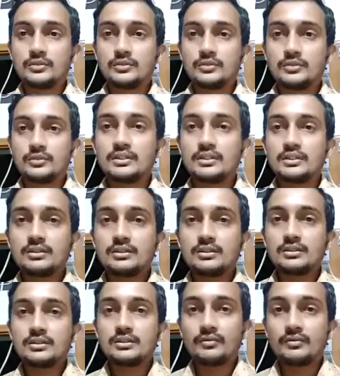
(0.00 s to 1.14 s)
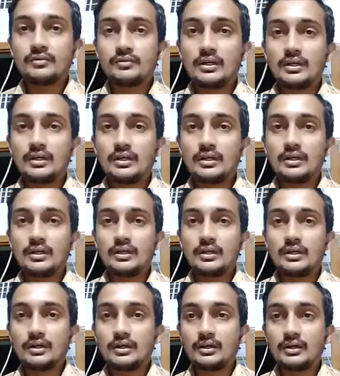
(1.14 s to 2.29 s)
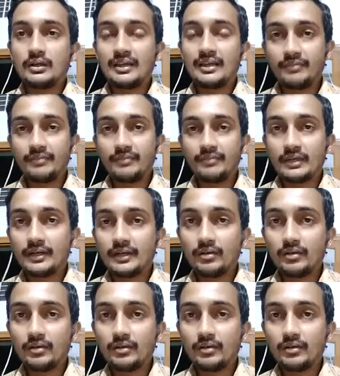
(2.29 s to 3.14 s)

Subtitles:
will left right now, and